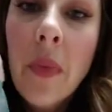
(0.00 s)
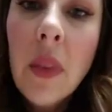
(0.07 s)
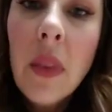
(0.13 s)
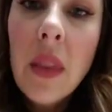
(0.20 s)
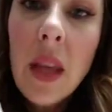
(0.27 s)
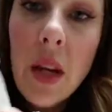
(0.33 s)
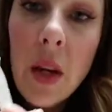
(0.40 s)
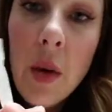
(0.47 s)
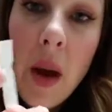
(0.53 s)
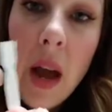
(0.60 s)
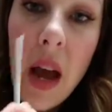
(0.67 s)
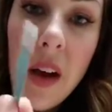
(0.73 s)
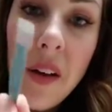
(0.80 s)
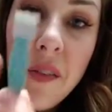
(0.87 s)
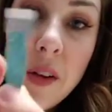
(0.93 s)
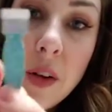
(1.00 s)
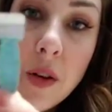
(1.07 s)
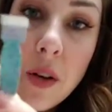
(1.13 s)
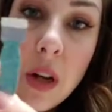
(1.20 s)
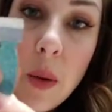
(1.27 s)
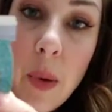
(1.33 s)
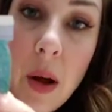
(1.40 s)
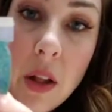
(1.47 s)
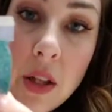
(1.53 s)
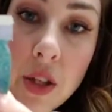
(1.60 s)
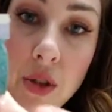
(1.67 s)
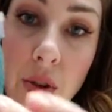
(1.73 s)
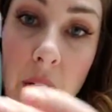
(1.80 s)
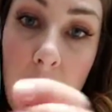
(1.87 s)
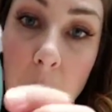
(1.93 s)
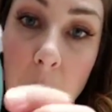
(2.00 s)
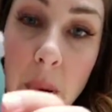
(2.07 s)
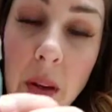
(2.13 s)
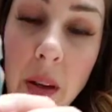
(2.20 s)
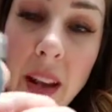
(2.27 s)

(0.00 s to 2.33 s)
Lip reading: Then you have your nail polish strip